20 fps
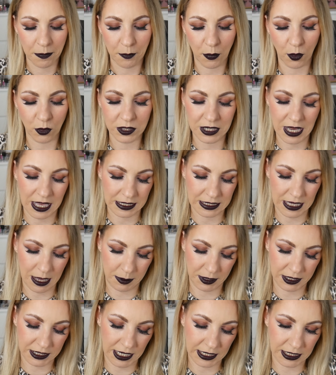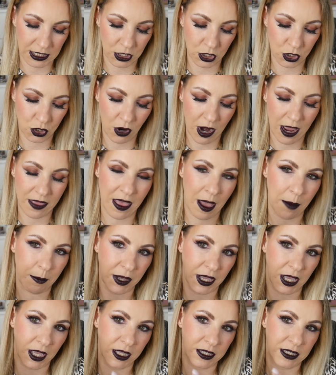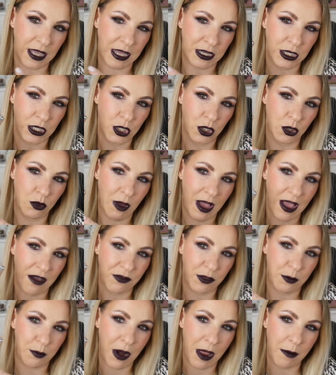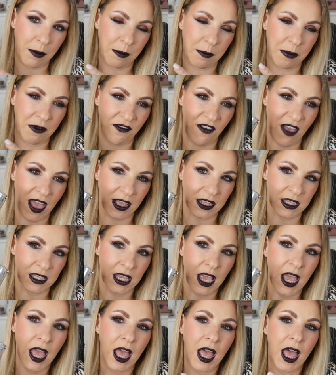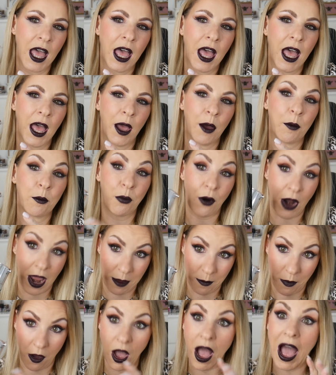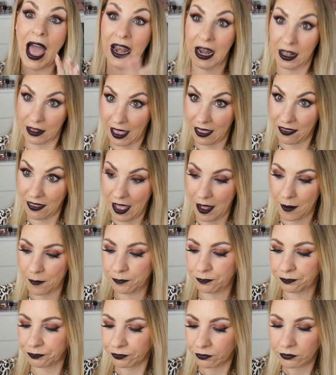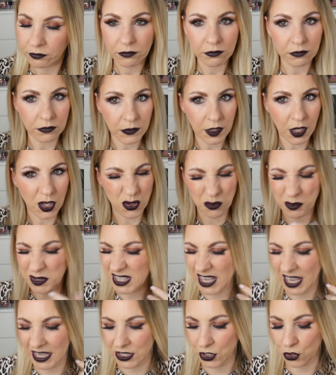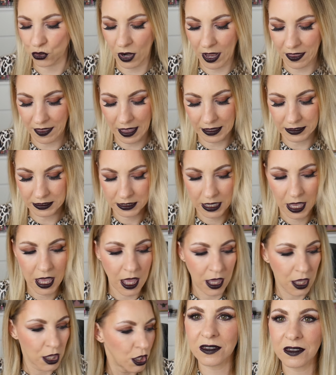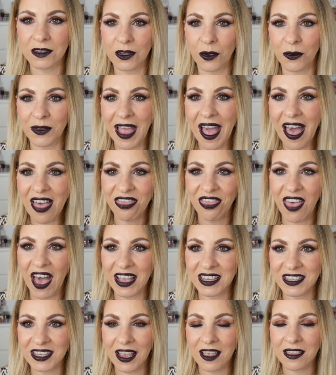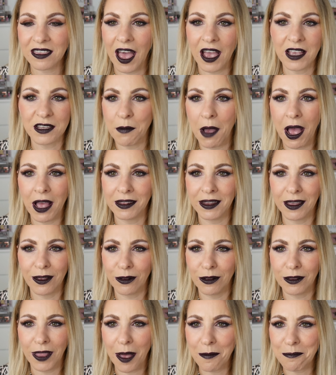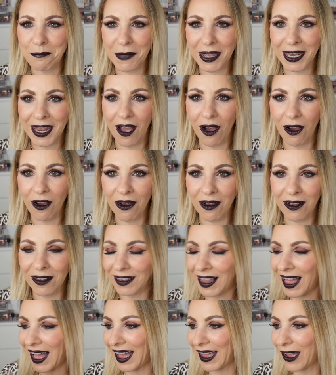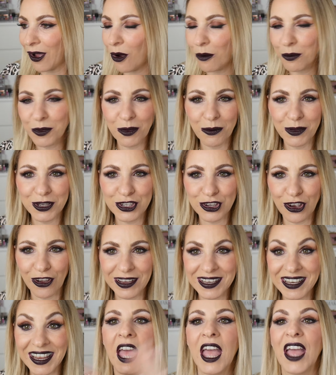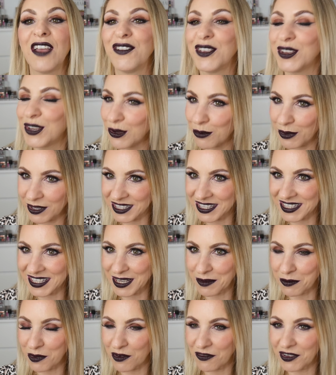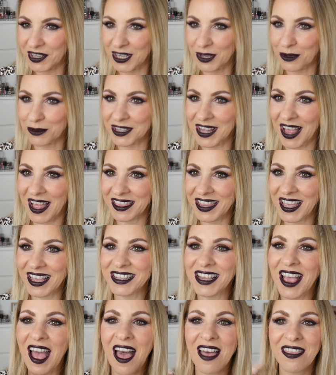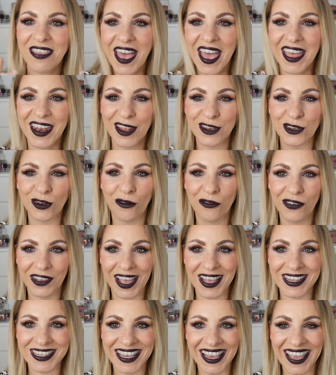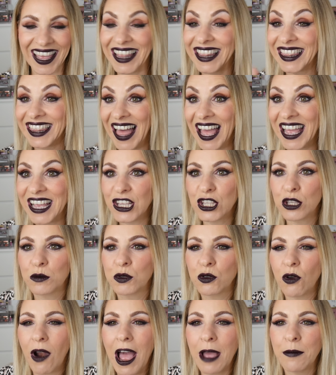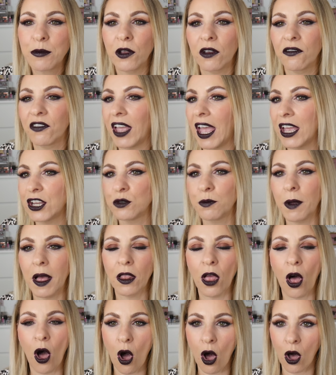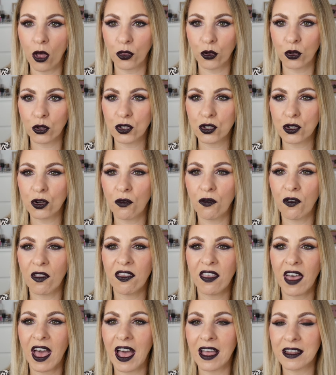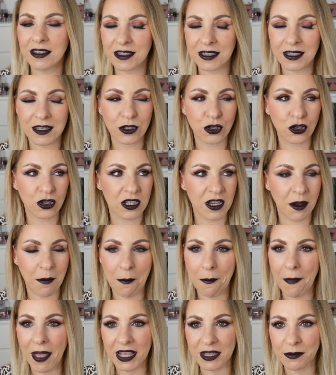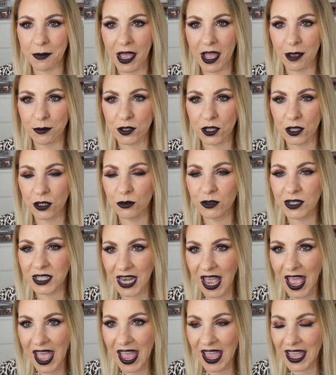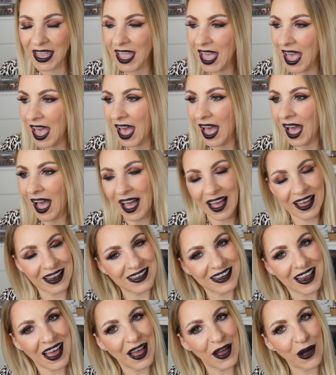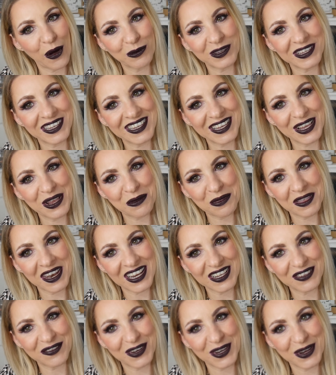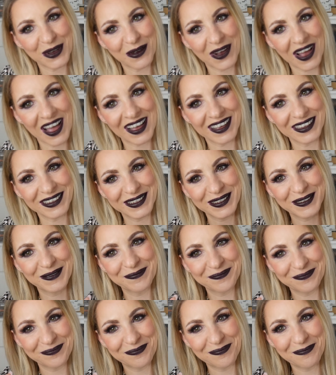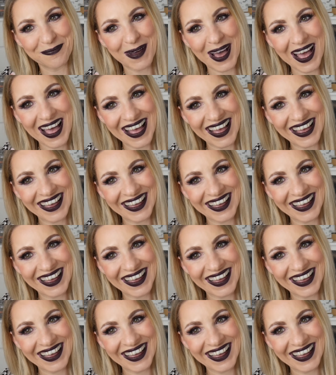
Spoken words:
But yes, I'm excited to try that because I do have the Prep and Perfect primer and I like that. So I'm excited to try that. So yeah, that is it. That is my little mini haul. I hope you enjoyed it. If you do want to see more videos like this, then don't forget to hit like, subscribe, notification bell, all the good stuff that just makes my absolute day. And I hope to see you in the next video, guys. Bye.